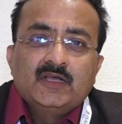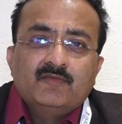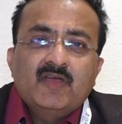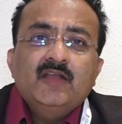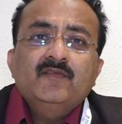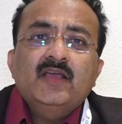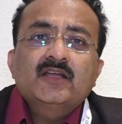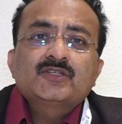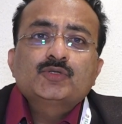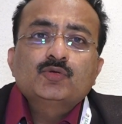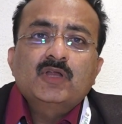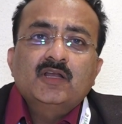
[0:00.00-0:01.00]
When we are
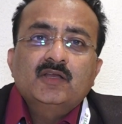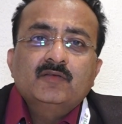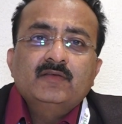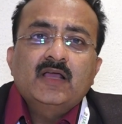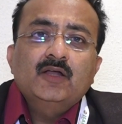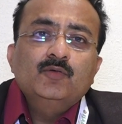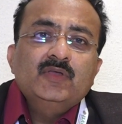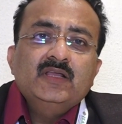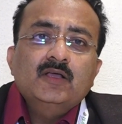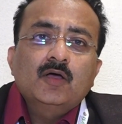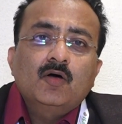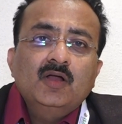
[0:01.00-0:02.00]
student, we are doing
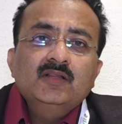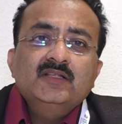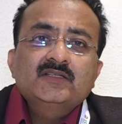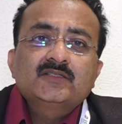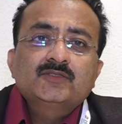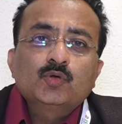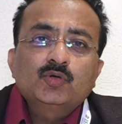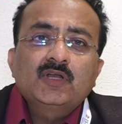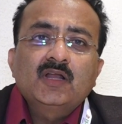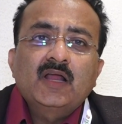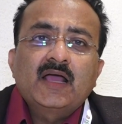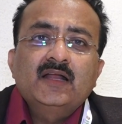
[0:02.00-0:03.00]
all this
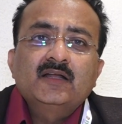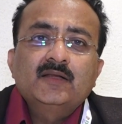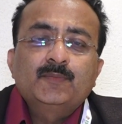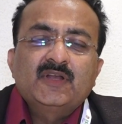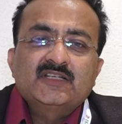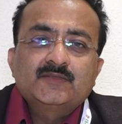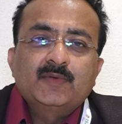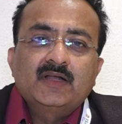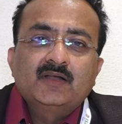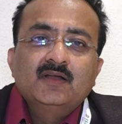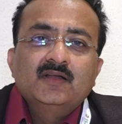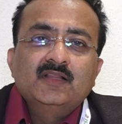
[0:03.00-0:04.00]
total iron replacement,
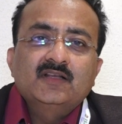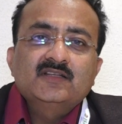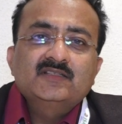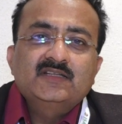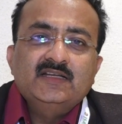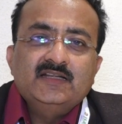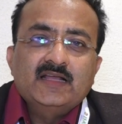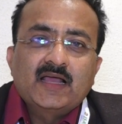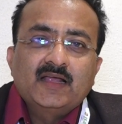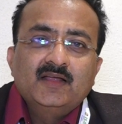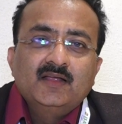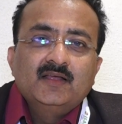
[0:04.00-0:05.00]
that is TDI,
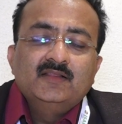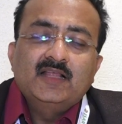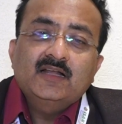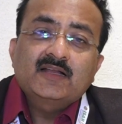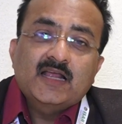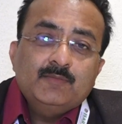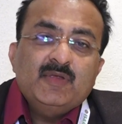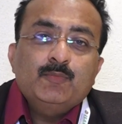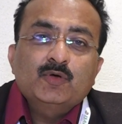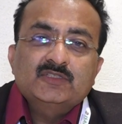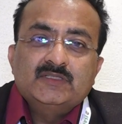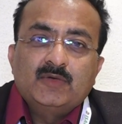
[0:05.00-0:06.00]
that can be
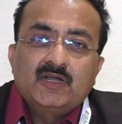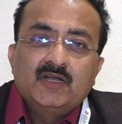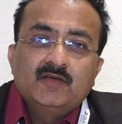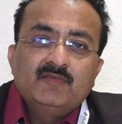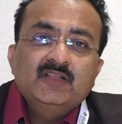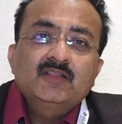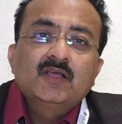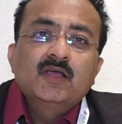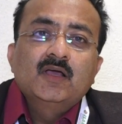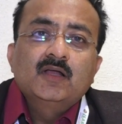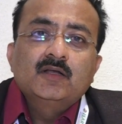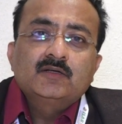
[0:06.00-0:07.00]
possible with
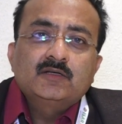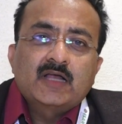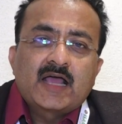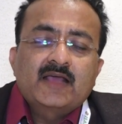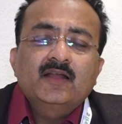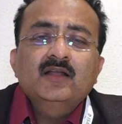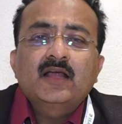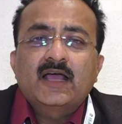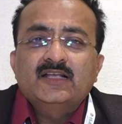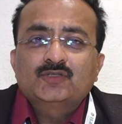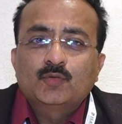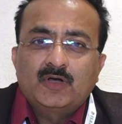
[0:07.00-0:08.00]
iron
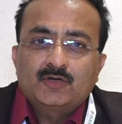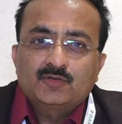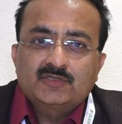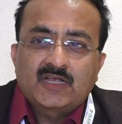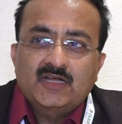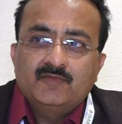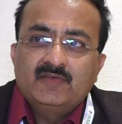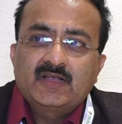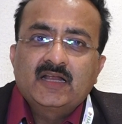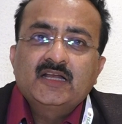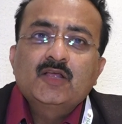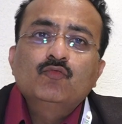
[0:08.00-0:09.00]
isomaltoside. We
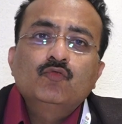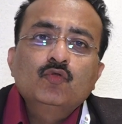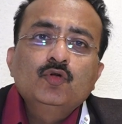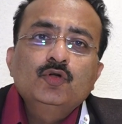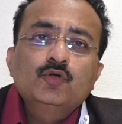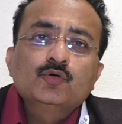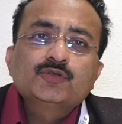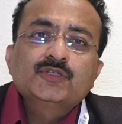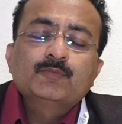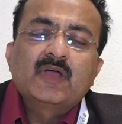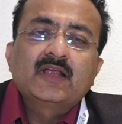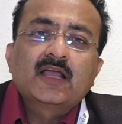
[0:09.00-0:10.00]
can give full dose
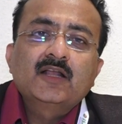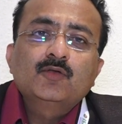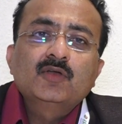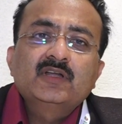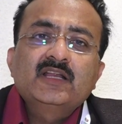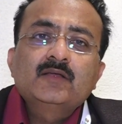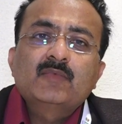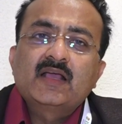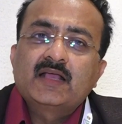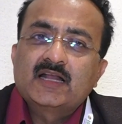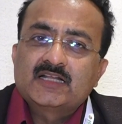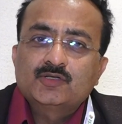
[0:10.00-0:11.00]
by calculating by
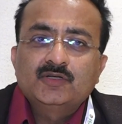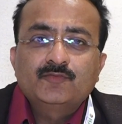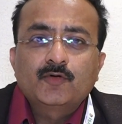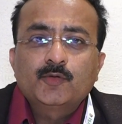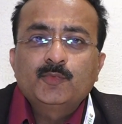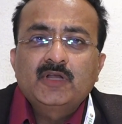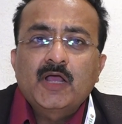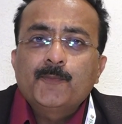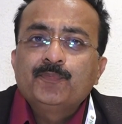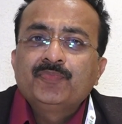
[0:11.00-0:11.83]
Ganazoni formula.